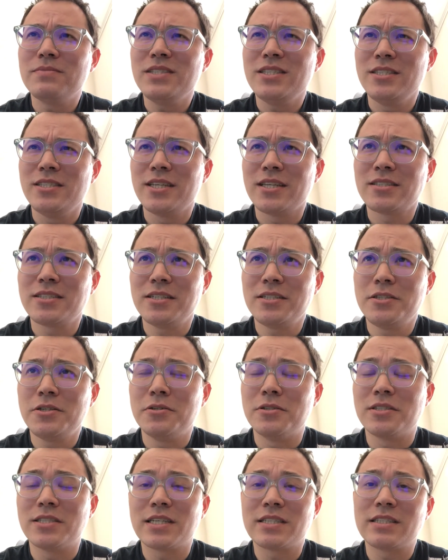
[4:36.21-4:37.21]
62
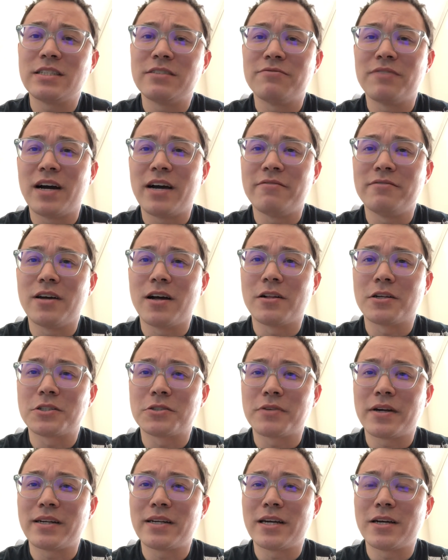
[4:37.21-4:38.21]
to $65
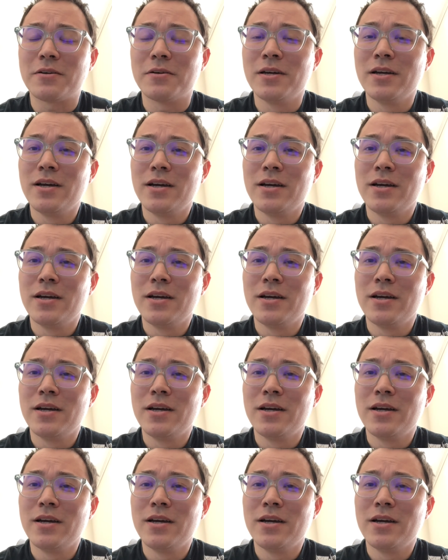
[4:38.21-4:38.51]
right now.